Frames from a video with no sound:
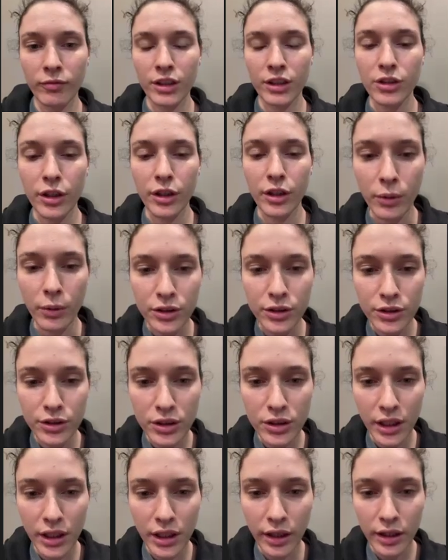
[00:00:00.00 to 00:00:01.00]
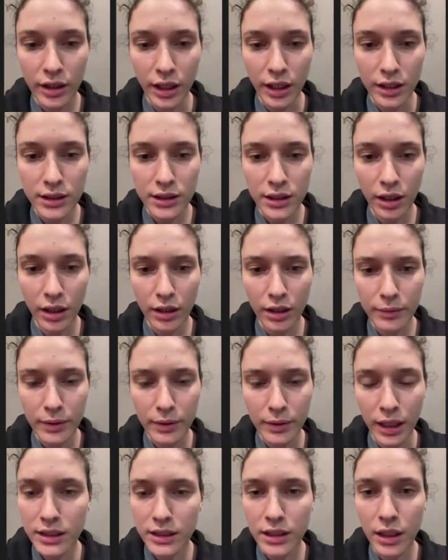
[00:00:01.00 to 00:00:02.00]
Sorry, what you said last time?
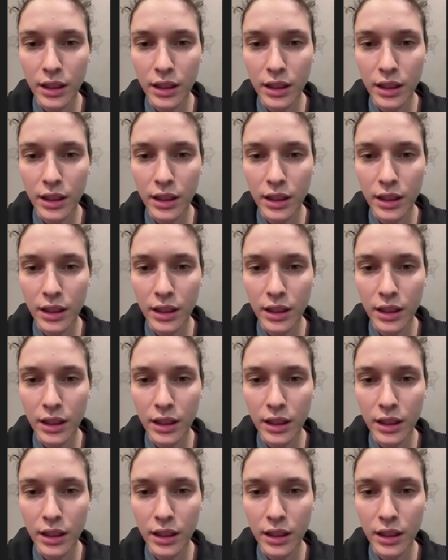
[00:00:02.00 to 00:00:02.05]
Last thing?